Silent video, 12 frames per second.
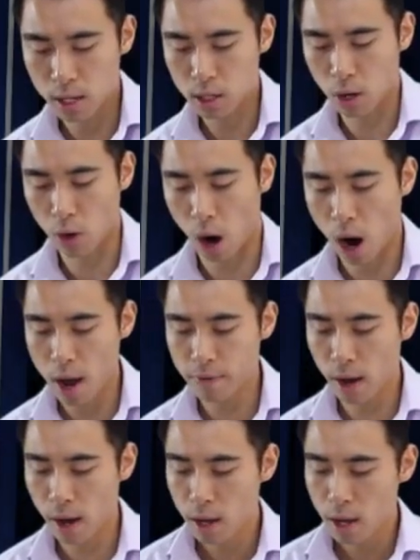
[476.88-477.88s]
Okay, so
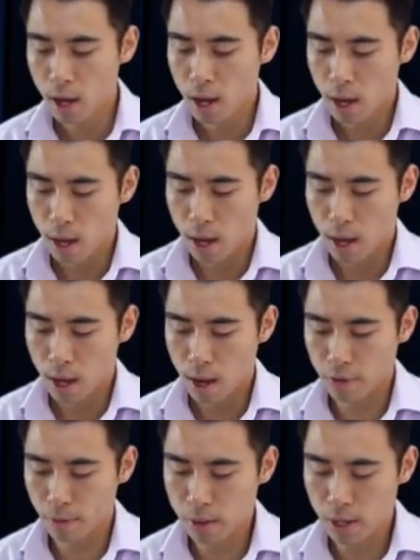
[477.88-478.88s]
either
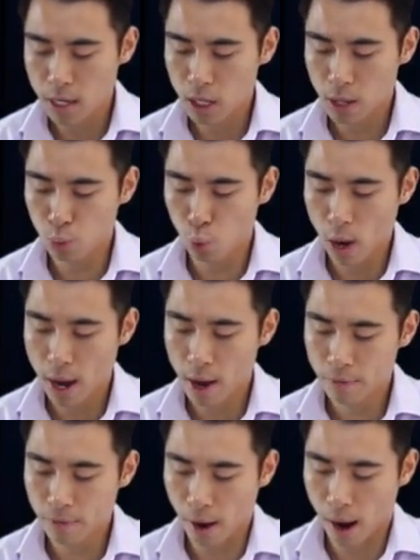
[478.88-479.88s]
if you're presented
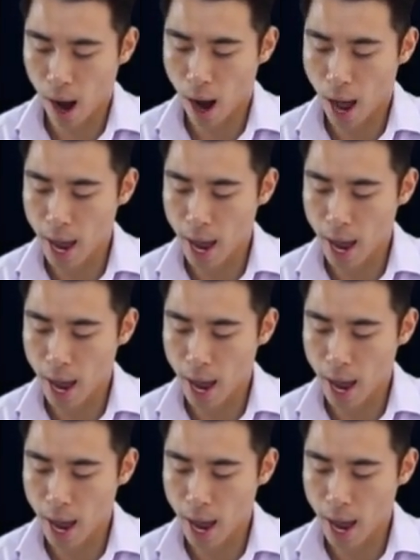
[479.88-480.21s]
with